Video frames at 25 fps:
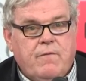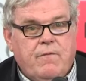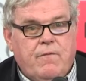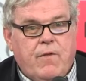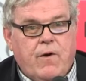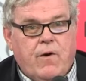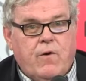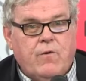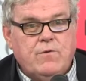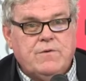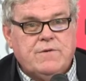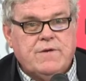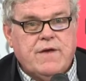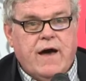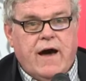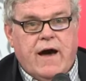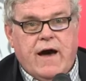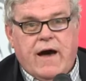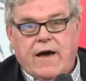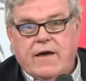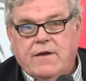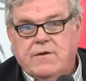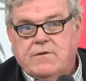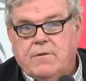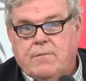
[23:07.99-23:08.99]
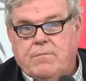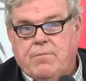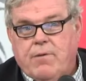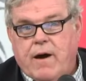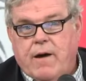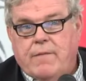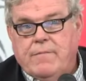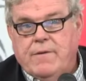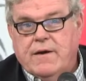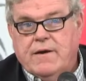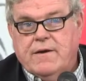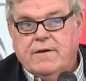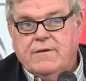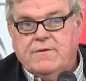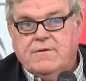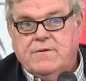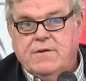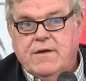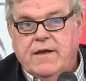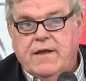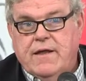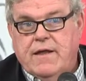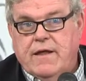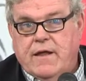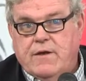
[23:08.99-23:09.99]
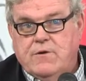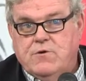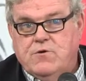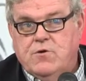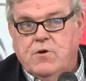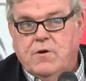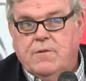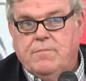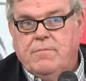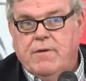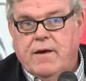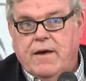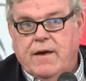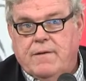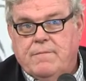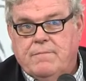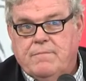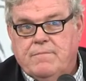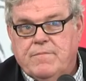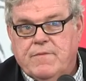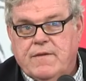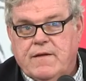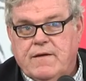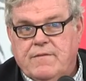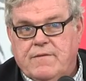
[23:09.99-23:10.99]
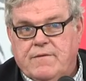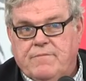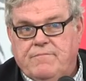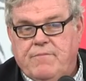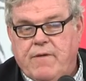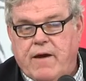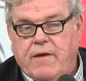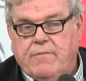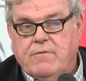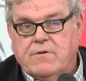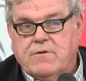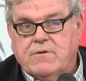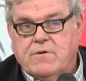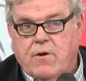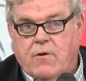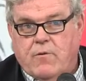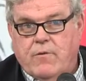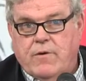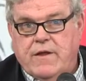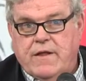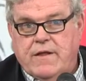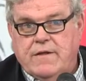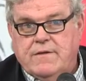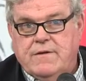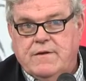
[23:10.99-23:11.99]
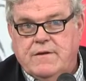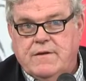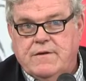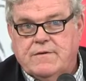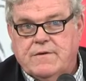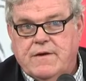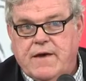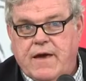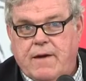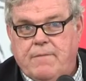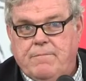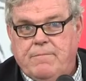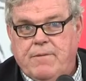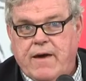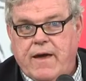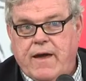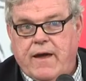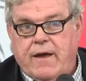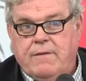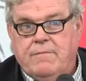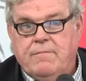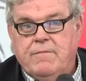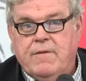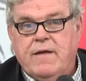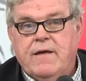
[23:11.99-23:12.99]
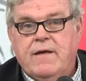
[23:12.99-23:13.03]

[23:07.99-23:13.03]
Those guys are probably considered and should be the favorites going into this campaign.